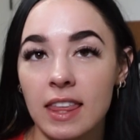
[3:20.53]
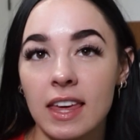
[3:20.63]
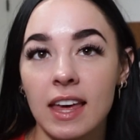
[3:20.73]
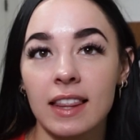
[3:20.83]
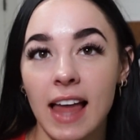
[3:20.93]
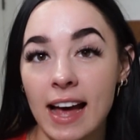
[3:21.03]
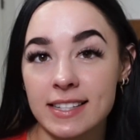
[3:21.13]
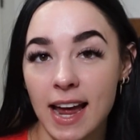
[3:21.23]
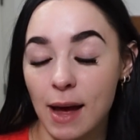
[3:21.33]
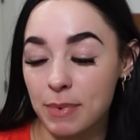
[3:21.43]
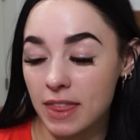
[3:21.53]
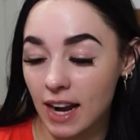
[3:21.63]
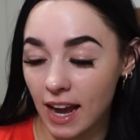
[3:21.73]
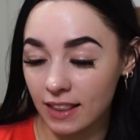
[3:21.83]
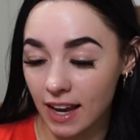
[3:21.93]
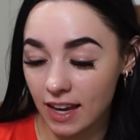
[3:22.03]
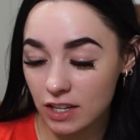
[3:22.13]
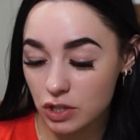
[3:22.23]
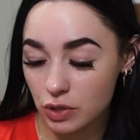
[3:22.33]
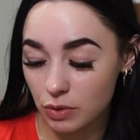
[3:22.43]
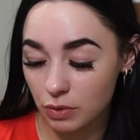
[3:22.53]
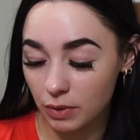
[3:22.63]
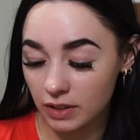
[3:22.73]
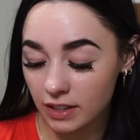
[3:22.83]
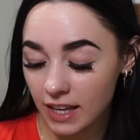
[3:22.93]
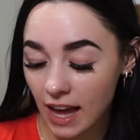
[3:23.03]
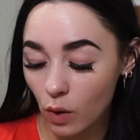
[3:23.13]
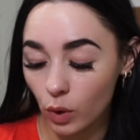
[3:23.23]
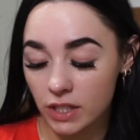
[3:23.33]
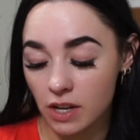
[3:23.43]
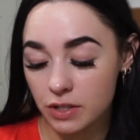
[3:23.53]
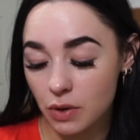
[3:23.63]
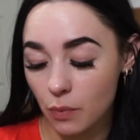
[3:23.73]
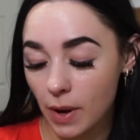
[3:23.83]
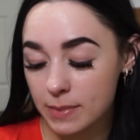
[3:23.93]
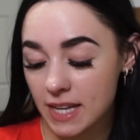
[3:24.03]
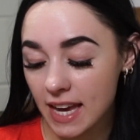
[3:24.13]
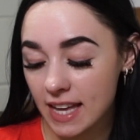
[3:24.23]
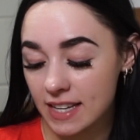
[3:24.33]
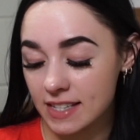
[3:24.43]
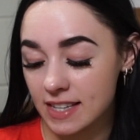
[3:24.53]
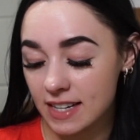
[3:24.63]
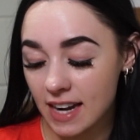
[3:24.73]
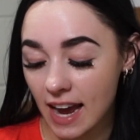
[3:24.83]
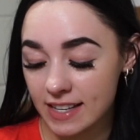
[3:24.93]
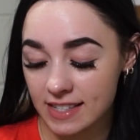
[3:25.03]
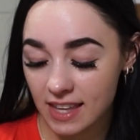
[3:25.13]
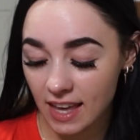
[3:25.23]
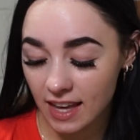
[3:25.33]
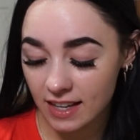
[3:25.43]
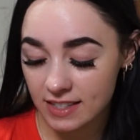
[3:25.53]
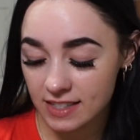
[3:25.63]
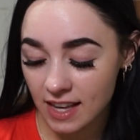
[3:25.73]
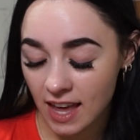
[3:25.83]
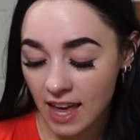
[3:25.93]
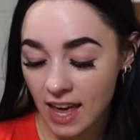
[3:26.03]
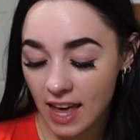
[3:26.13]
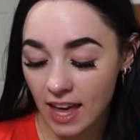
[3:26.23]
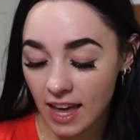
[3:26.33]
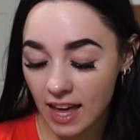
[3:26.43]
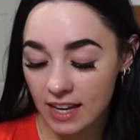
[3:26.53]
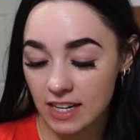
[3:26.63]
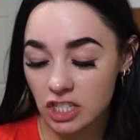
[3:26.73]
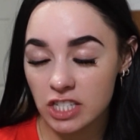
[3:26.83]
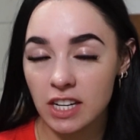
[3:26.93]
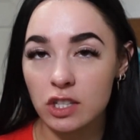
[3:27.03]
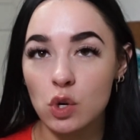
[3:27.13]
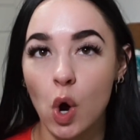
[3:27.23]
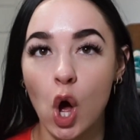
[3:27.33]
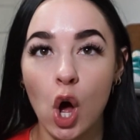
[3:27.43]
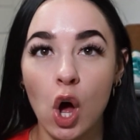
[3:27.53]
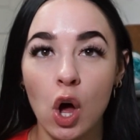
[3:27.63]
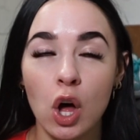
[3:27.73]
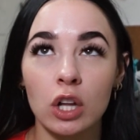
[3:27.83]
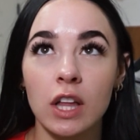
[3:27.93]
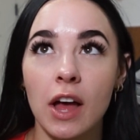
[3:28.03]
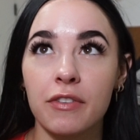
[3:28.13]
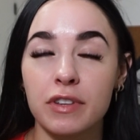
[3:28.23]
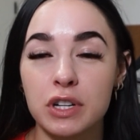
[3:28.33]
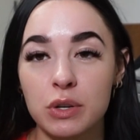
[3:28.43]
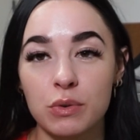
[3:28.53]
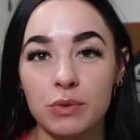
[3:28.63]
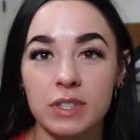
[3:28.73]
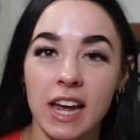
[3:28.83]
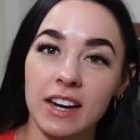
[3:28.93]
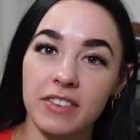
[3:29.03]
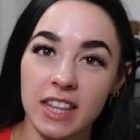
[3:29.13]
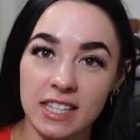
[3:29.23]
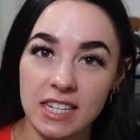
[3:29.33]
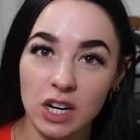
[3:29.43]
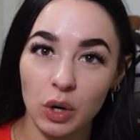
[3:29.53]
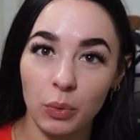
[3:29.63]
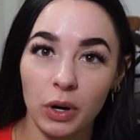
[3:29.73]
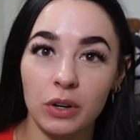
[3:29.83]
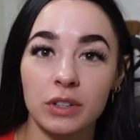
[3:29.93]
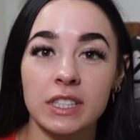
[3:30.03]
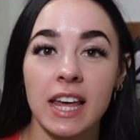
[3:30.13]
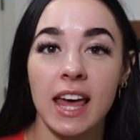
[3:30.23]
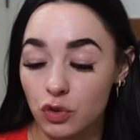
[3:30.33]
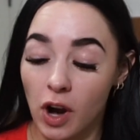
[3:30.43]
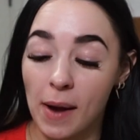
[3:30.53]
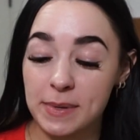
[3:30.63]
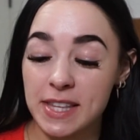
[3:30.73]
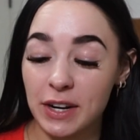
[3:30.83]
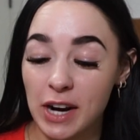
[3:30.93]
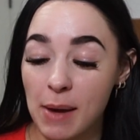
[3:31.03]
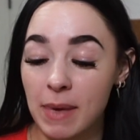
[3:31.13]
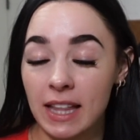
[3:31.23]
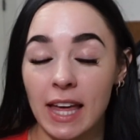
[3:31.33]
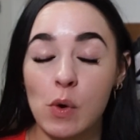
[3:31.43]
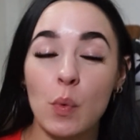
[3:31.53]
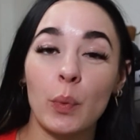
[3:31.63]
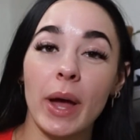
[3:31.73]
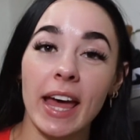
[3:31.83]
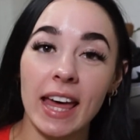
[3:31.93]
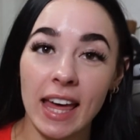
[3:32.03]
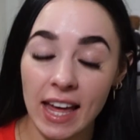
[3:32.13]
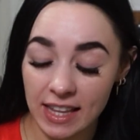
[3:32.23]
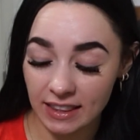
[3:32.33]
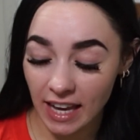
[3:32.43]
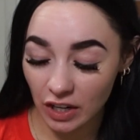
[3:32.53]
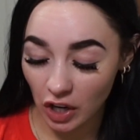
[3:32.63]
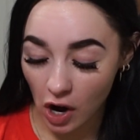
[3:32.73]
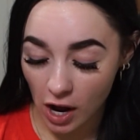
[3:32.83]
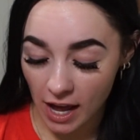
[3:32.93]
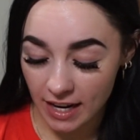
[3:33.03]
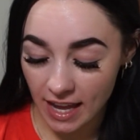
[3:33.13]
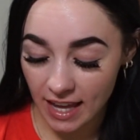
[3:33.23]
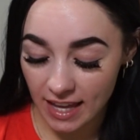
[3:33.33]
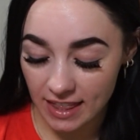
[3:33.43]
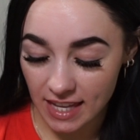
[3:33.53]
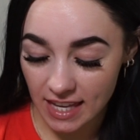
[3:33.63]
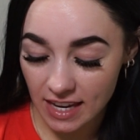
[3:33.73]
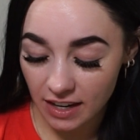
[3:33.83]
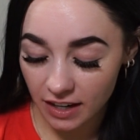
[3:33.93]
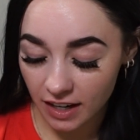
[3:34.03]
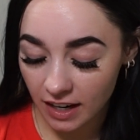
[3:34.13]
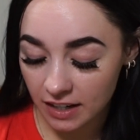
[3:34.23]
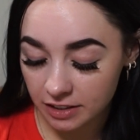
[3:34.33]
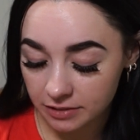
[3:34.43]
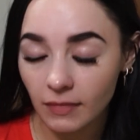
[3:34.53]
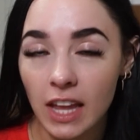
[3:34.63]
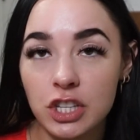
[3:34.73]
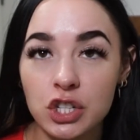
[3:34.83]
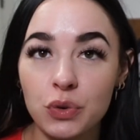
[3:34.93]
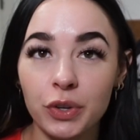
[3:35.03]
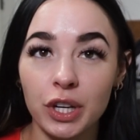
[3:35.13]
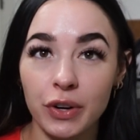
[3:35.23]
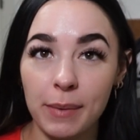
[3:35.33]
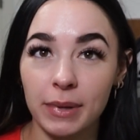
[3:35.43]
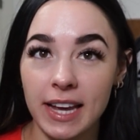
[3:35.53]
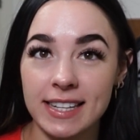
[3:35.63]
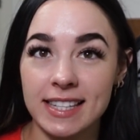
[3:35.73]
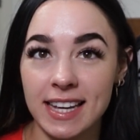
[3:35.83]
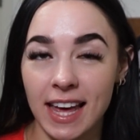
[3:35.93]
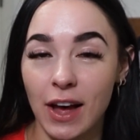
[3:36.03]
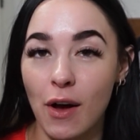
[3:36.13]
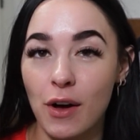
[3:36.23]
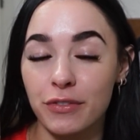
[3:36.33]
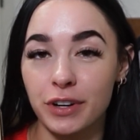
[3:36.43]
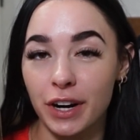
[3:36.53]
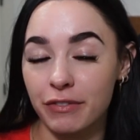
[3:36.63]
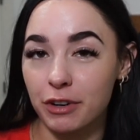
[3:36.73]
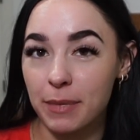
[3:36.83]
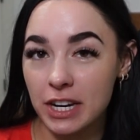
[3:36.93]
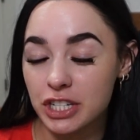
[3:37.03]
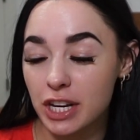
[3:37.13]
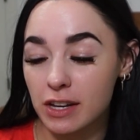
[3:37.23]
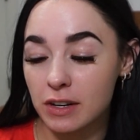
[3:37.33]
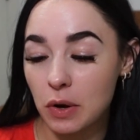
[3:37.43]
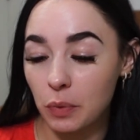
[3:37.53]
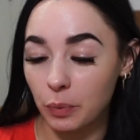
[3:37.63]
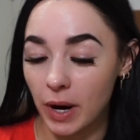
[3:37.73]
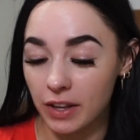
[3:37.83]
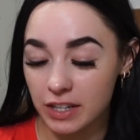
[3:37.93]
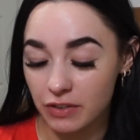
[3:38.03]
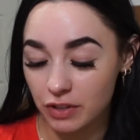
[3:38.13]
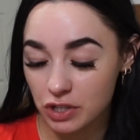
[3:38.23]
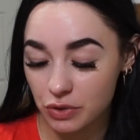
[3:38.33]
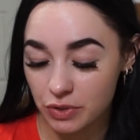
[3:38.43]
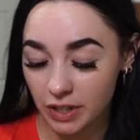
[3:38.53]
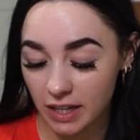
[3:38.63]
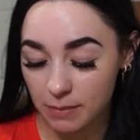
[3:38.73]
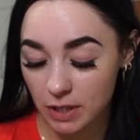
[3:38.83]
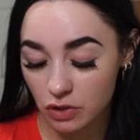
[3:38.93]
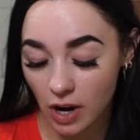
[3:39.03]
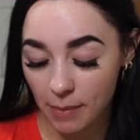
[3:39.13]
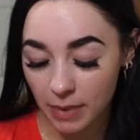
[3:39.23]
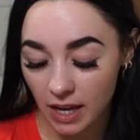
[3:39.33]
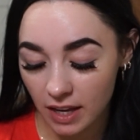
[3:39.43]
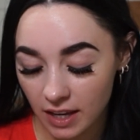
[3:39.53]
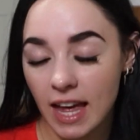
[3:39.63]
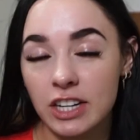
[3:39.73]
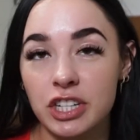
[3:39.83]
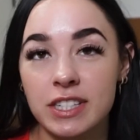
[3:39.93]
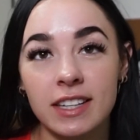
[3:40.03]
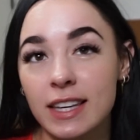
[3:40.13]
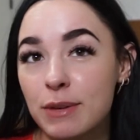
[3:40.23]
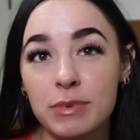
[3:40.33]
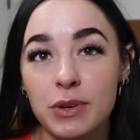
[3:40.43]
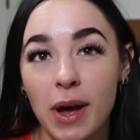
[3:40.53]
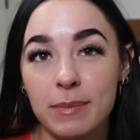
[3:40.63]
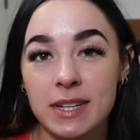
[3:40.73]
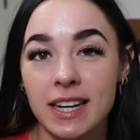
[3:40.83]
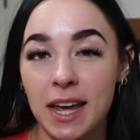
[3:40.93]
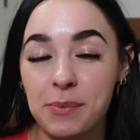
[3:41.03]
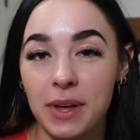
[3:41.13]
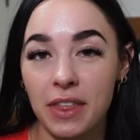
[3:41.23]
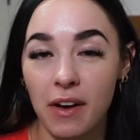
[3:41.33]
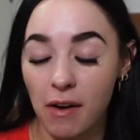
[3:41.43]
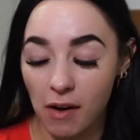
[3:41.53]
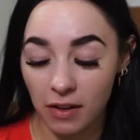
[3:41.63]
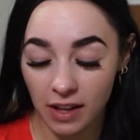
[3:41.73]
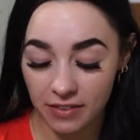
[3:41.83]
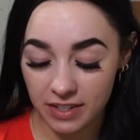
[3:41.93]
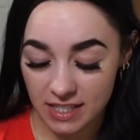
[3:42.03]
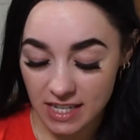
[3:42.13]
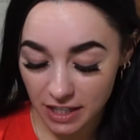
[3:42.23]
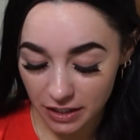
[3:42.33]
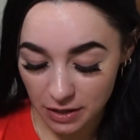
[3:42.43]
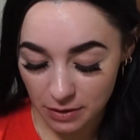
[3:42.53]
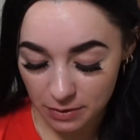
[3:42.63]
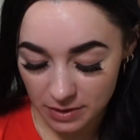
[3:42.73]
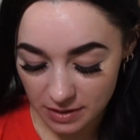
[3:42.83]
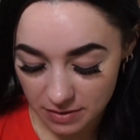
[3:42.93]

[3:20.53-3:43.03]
The last app that I like to look at, or it's also a website, is Nice Kicks. And it just tells you all of the news kind of in the sneaker world, drops that are coming like way later on in the year. It's just a really great place to get all of your information, where the different shoes are going to be dropping, and just keeps you up to date with all of the sneaker news.